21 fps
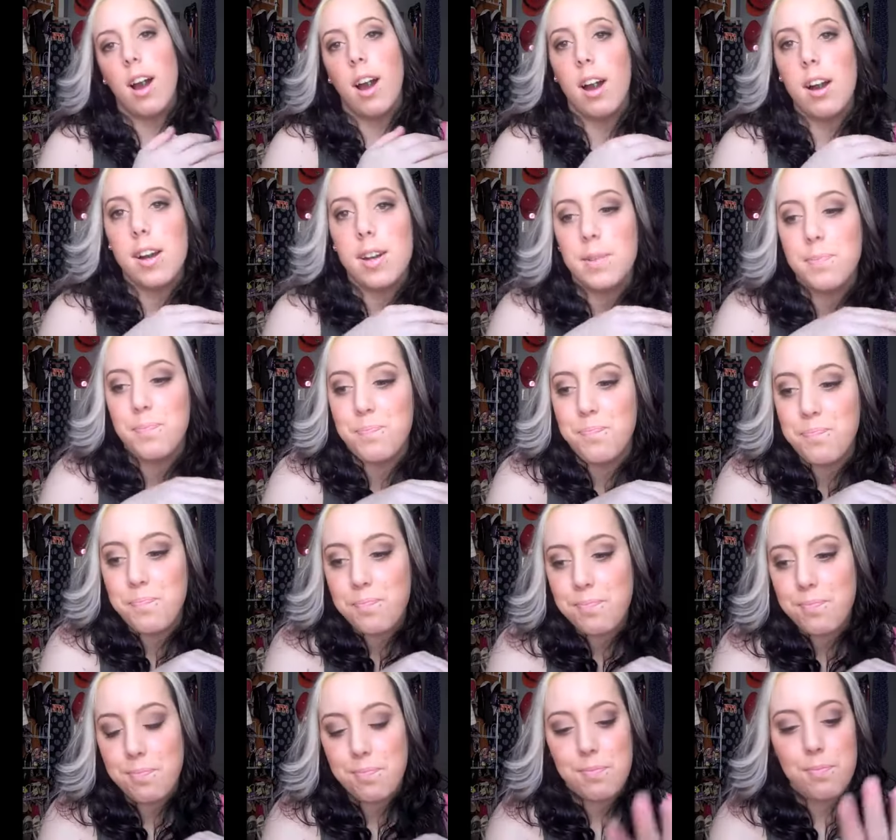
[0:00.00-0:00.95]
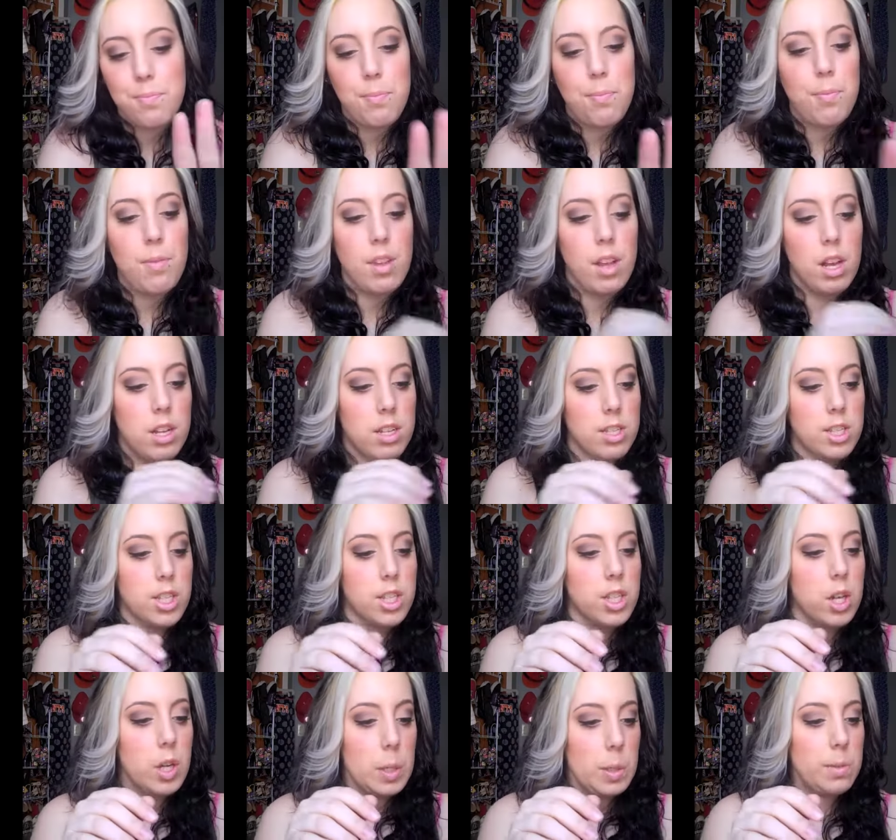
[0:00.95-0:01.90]
Um,
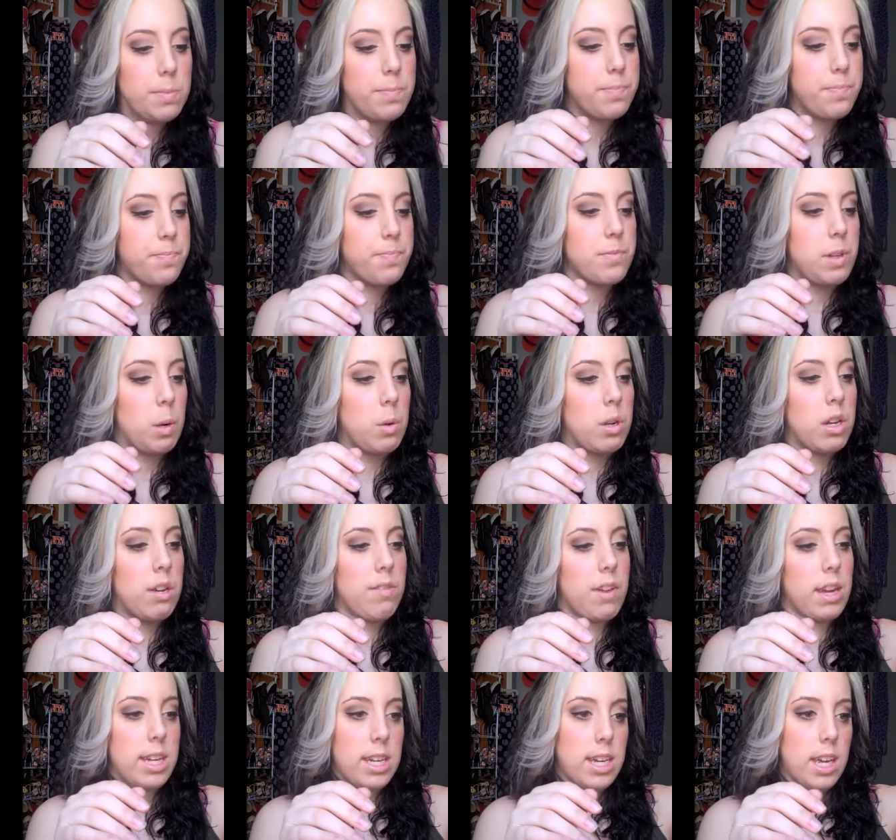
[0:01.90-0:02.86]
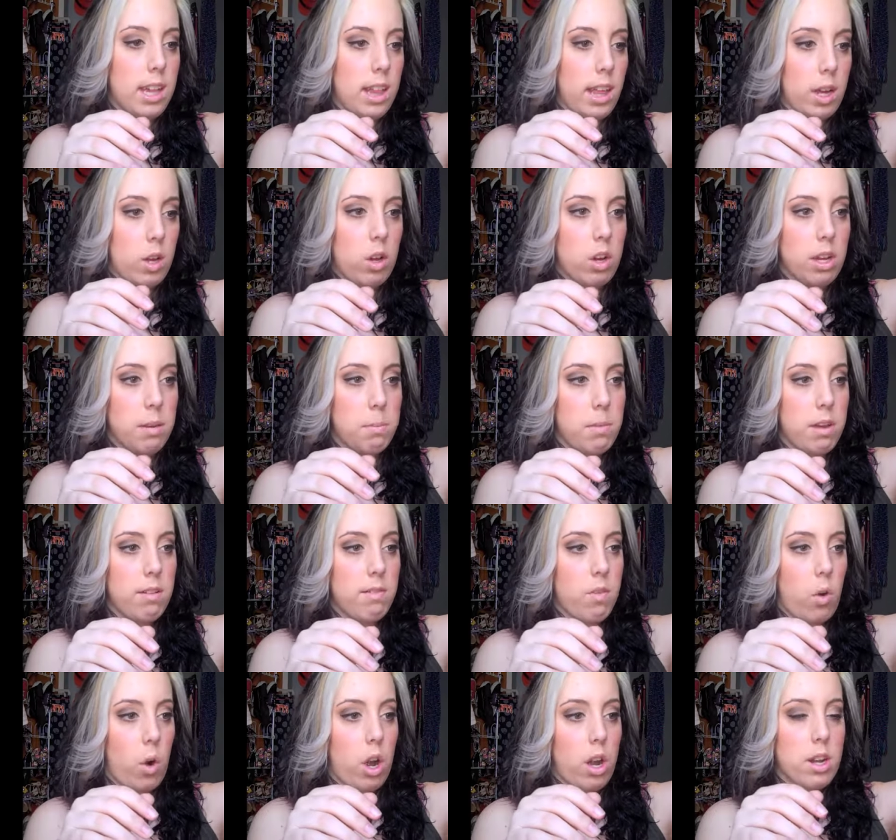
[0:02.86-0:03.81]
so I wonder if I can get like
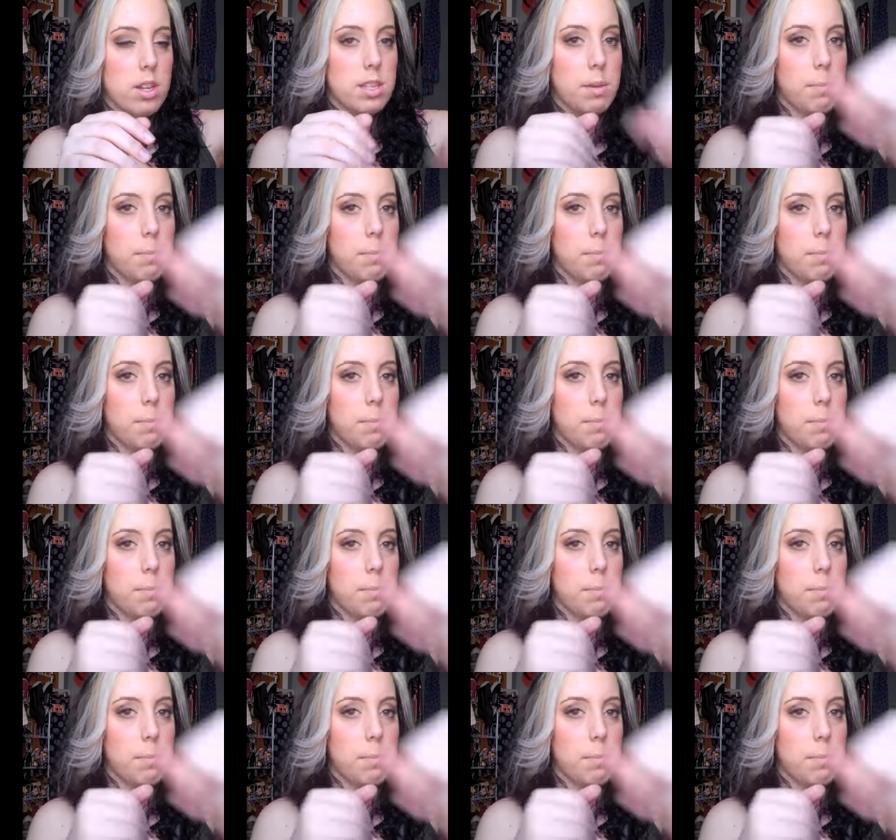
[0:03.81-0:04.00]
ointment for it